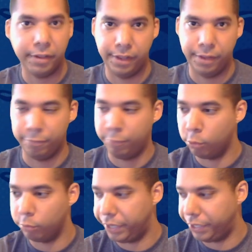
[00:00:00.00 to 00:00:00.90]
and
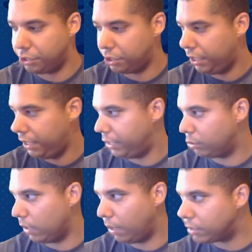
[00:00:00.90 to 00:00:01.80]
4 range is
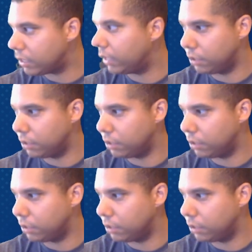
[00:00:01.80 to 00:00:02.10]
what I would say.